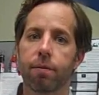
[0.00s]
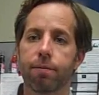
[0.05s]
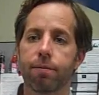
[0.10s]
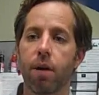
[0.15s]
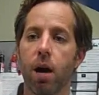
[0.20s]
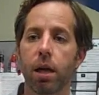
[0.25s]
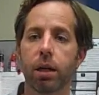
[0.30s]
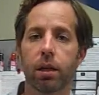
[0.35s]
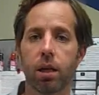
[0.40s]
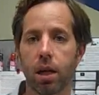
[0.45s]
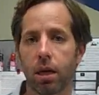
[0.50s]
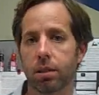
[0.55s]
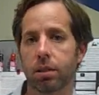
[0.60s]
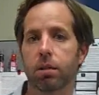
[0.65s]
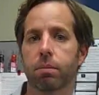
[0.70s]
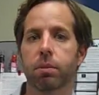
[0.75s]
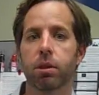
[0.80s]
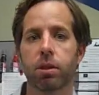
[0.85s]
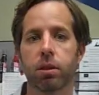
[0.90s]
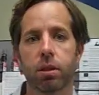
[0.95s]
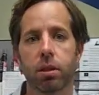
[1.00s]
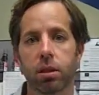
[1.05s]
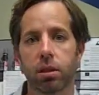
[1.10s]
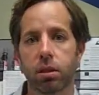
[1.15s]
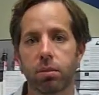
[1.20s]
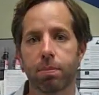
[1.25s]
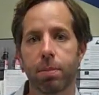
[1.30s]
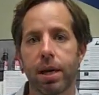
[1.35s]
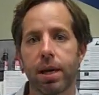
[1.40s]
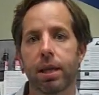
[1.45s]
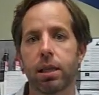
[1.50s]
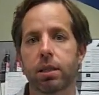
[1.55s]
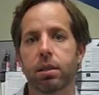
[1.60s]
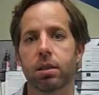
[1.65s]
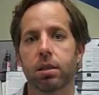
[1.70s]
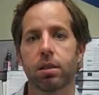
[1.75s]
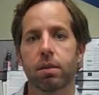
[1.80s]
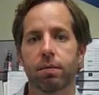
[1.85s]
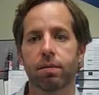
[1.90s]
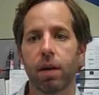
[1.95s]
find customers in the
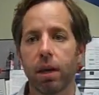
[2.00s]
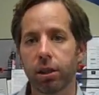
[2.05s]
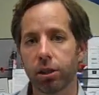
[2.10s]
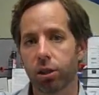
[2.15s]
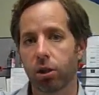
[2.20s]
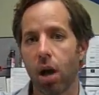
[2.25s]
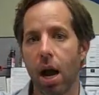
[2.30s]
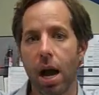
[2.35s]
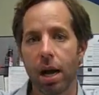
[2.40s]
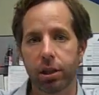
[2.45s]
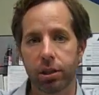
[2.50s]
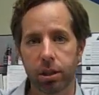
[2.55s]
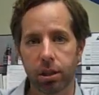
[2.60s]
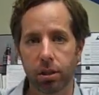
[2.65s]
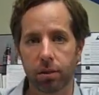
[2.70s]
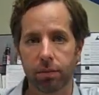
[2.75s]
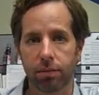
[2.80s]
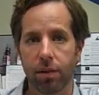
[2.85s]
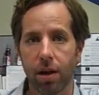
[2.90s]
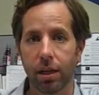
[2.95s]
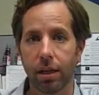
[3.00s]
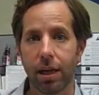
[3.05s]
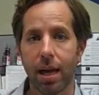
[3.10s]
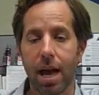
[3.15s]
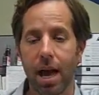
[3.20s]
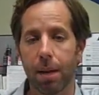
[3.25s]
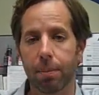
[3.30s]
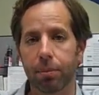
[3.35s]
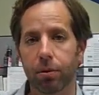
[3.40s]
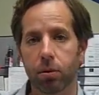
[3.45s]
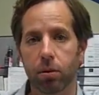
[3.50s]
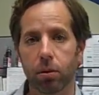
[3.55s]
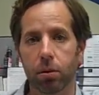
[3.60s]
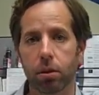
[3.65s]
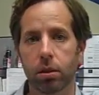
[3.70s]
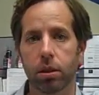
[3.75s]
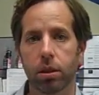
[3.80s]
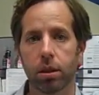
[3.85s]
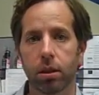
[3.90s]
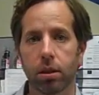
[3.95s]
space, find traction, find capital,
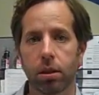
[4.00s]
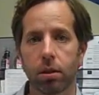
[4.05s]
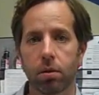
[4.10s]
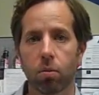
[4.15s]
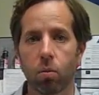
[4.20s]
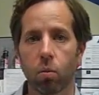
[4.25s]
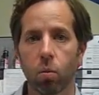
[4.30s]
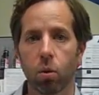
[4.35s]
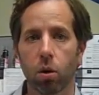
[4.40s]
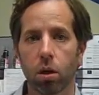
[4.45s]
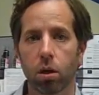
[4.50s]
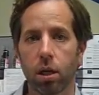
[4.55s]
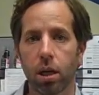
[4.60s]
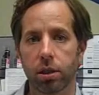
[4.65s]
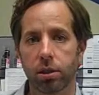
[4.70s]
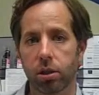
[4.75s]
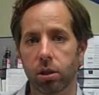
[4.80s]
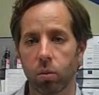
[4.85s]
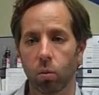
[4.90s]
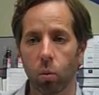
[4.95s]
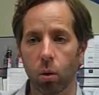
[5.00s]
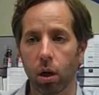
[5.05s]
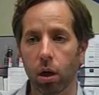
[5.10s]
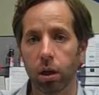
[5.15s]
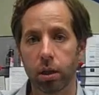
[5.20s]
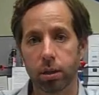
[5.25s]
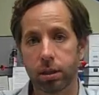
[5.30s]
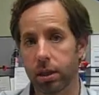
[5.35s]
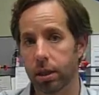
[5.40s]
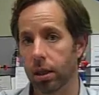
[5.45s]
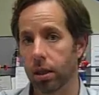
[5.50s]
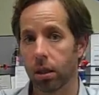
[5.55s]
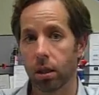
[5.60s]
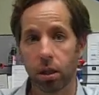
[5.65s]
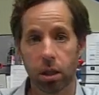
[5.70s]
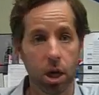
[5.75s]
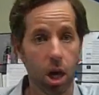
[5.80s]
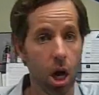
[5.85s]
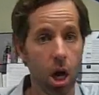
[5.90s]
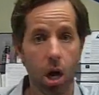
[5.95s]
and we're not sure where it's going
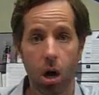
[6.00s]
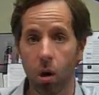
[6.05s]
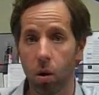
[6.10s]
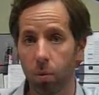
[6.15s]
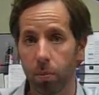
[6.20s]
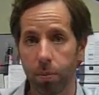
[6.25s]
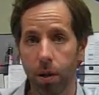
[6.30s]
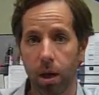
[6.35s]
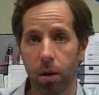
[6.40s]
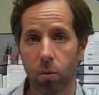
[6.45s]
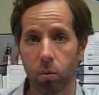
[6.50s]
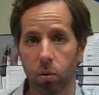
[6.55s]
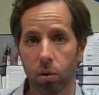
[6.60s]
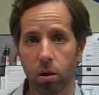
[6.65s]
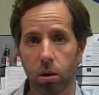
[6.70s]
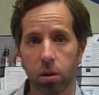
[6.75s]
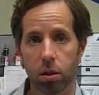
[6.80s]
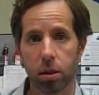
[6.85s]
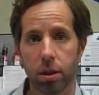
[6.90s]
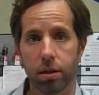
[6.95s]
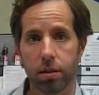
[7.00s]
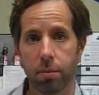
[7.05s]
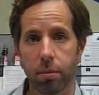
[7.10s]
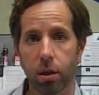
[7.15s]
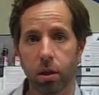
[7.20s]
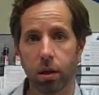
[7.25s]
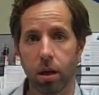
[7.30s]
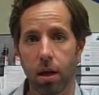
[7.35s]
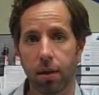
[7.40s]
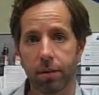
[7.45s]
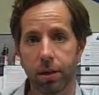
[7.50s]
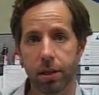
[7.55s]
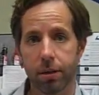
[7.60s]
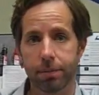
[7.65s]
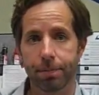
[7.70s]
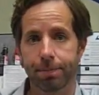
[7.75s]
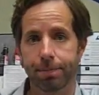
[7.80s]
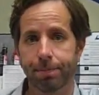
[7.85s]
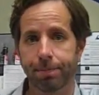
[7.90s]
to go, but we're in the middle of it.